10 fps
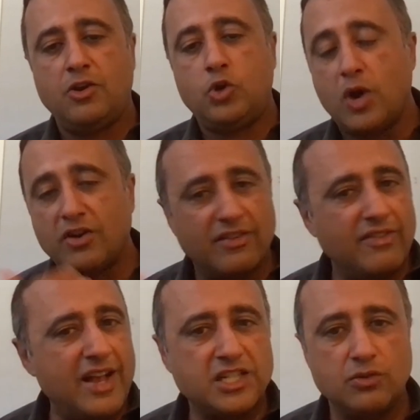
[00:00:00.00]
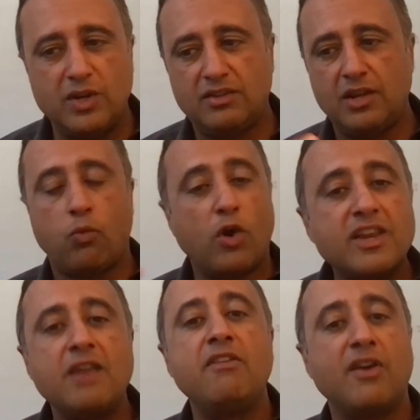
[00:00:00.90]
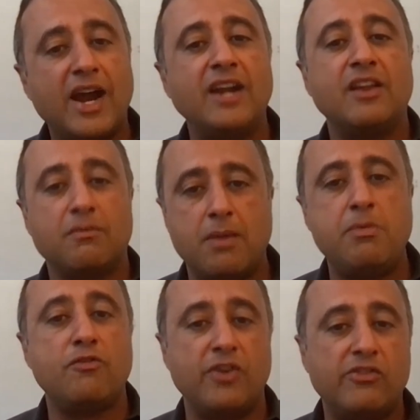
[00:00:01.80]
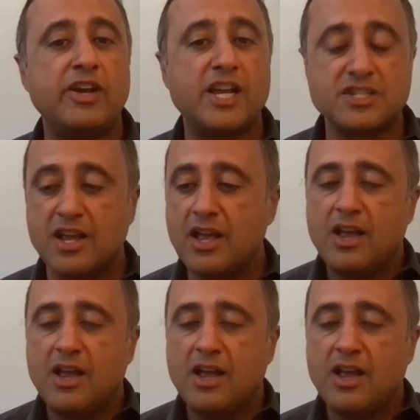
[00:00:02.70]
do our transactions, we say, what can we write that may be of interest?